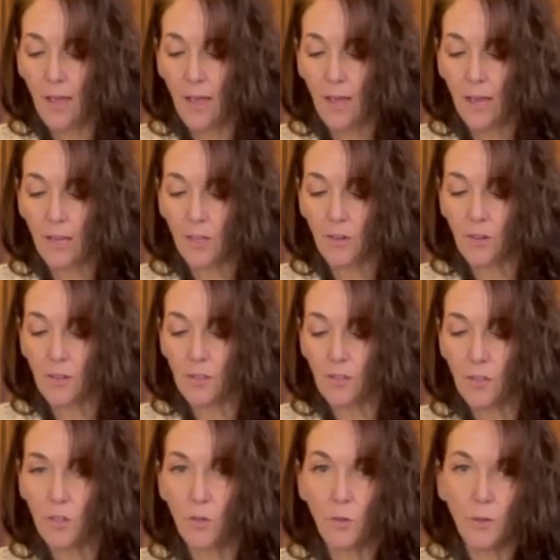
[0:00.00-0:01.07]
And you can
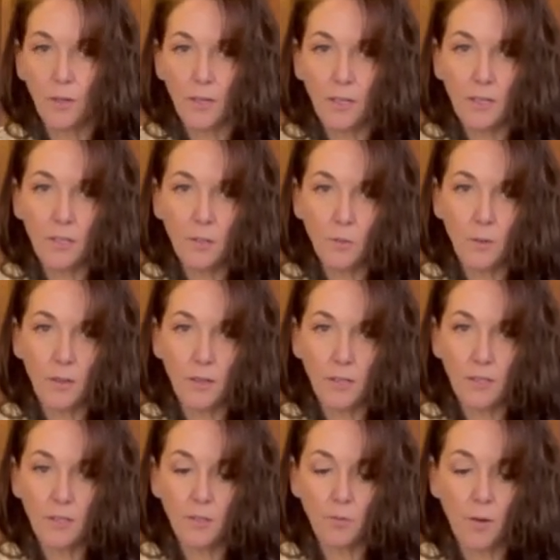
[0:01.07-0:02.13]
squeeze with
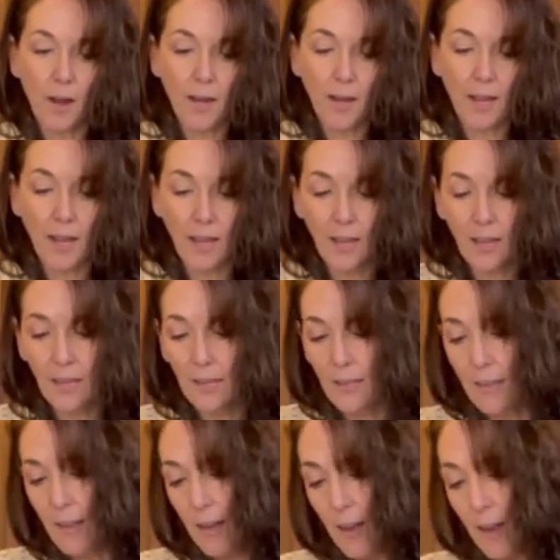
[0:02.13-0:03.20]
this right hand